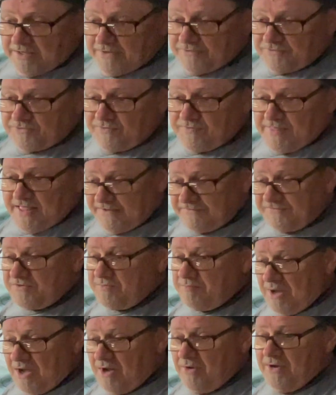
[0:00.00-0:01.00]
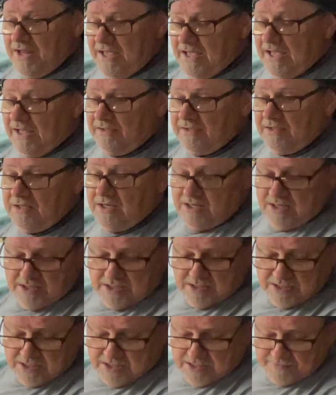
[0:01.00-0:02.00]
So that's about it.
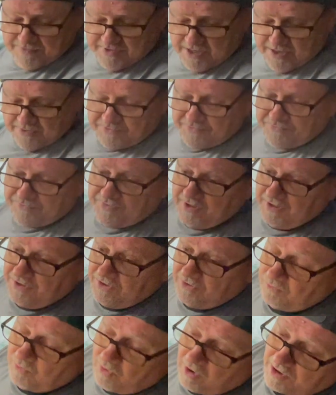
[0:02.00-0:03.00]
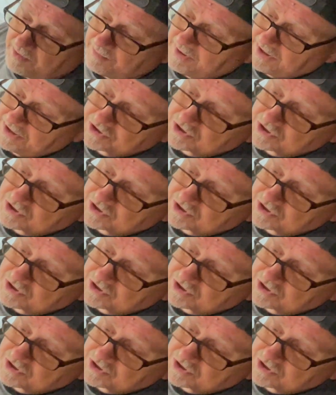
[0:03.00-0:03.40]
And the other thing you want to make